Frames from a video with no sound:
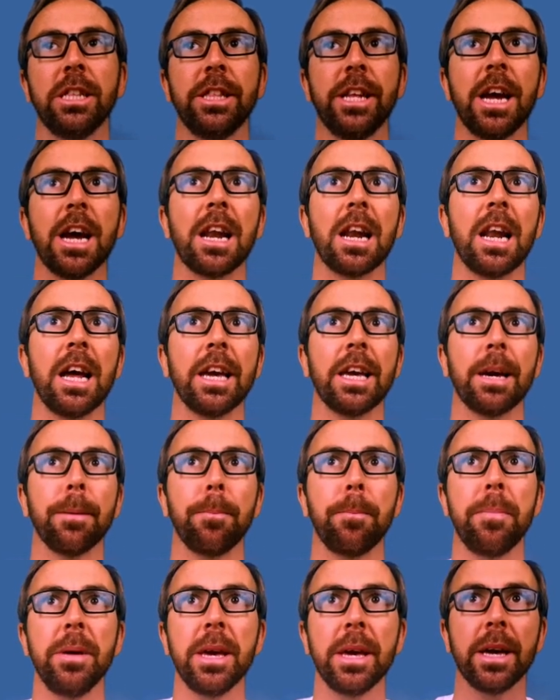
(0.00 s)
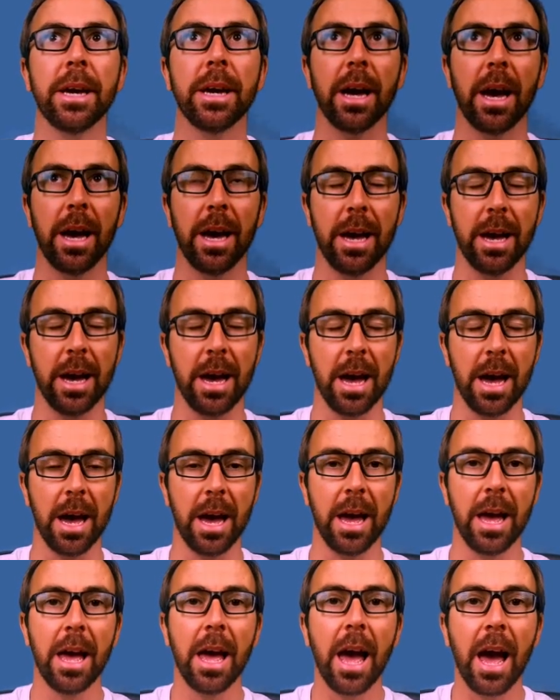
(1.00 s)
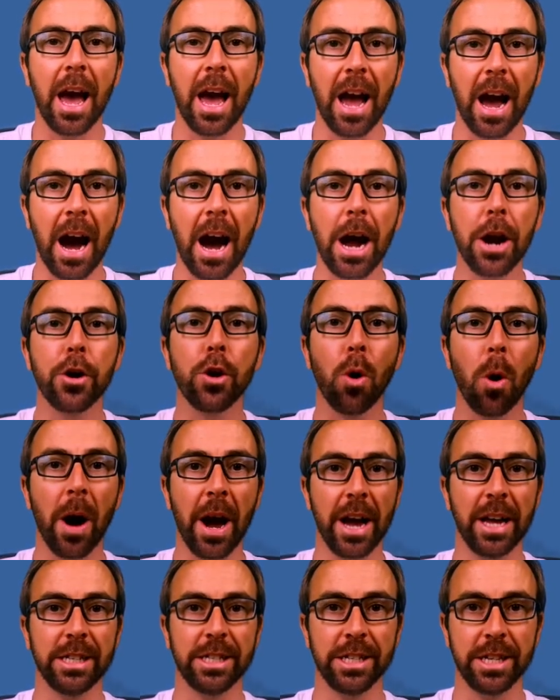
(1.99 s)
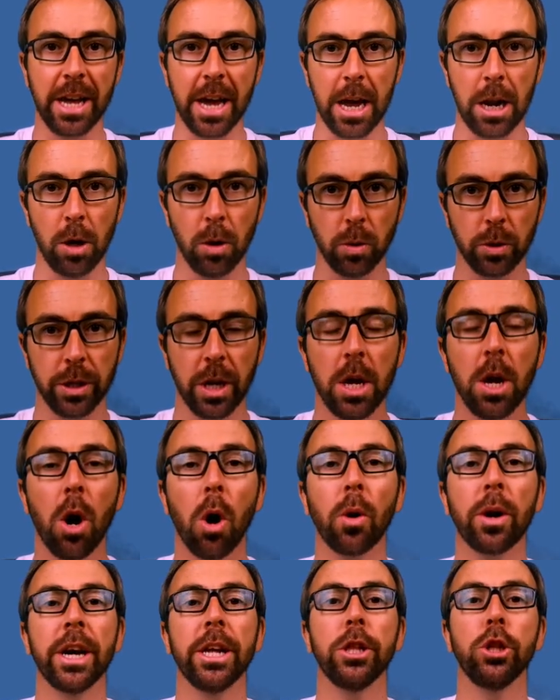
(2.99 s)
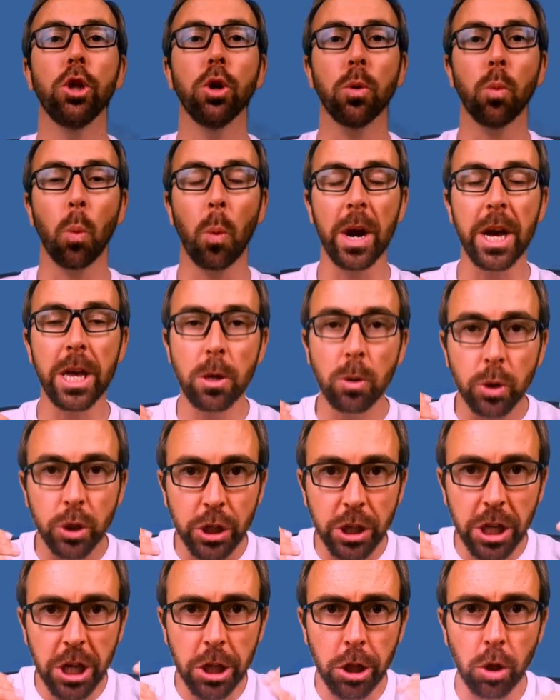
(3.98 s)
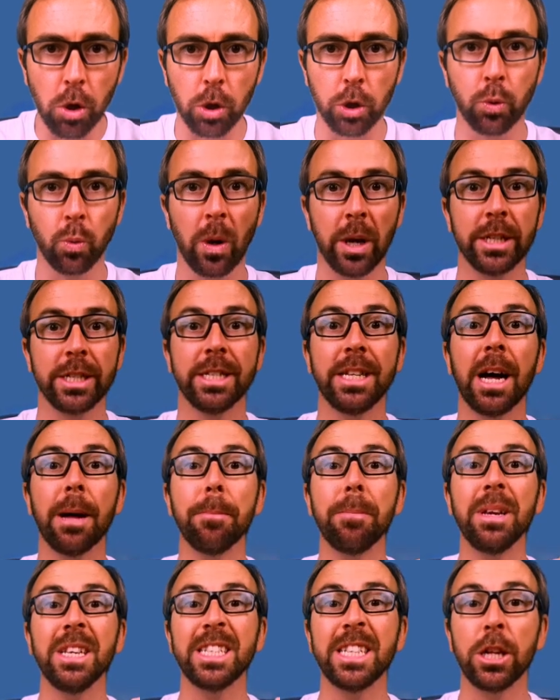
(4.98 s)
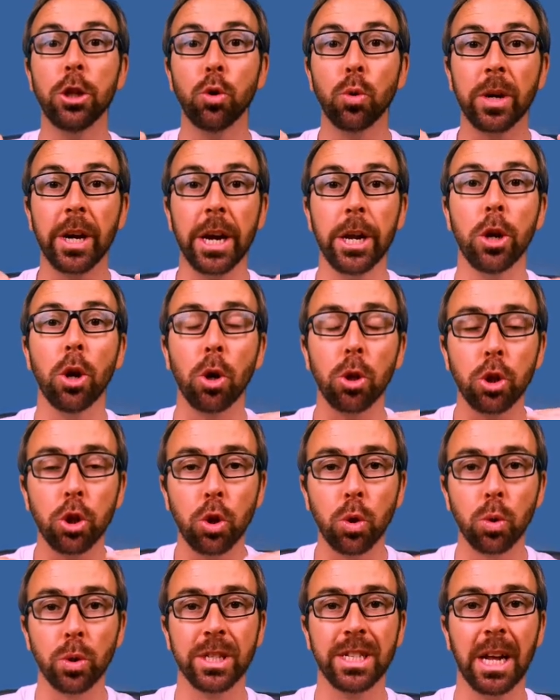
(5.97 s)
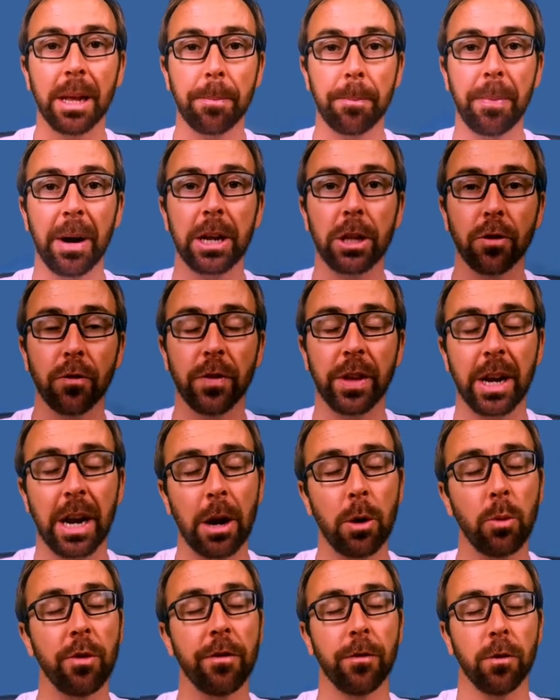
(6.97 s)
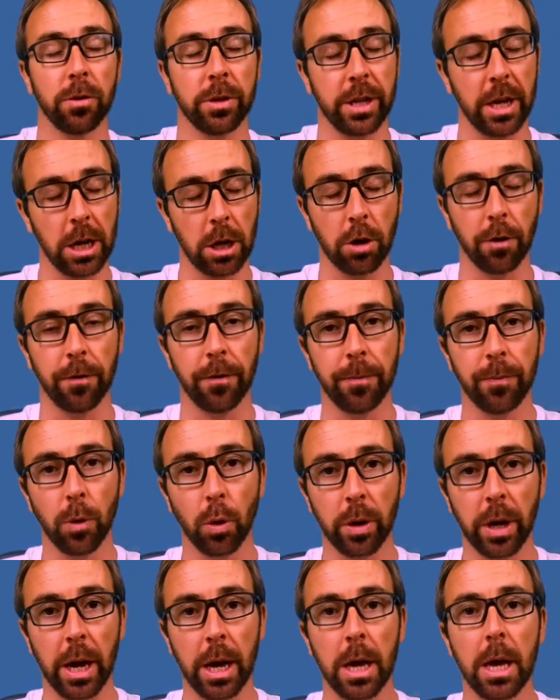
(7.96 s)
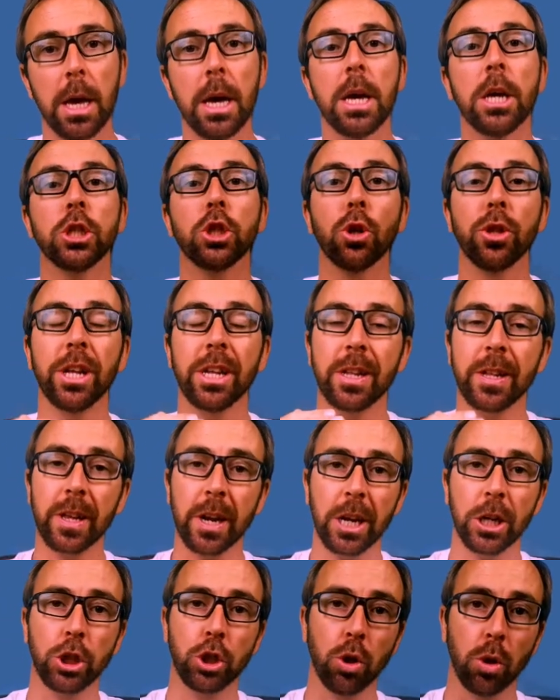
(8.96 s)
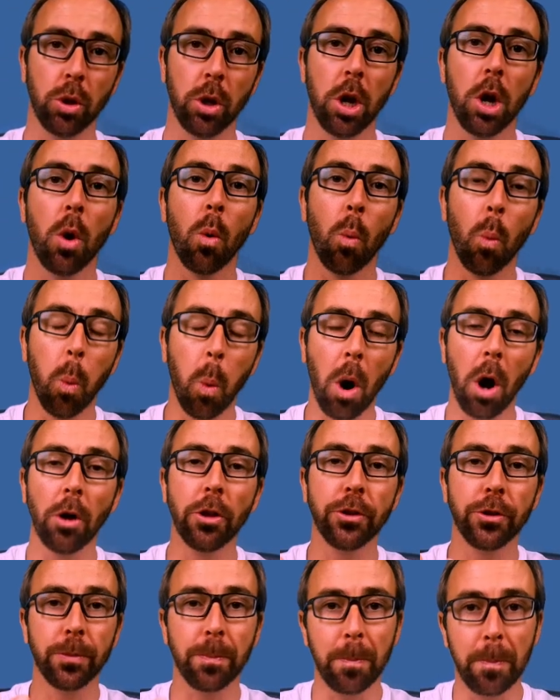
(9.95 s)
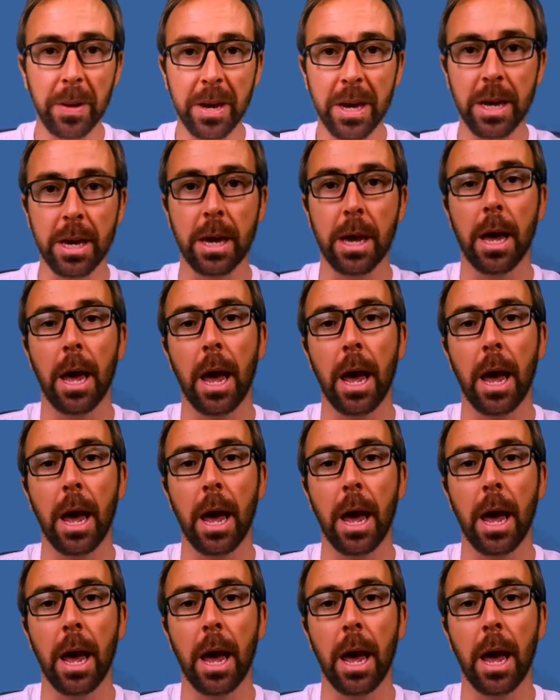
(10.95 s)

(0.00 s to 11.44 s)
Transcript: they are like a big arrowheads, yellows, okay? When you see those ones, that means that you cannot use that part of the runway for takeoff, okay? So the threshold won't be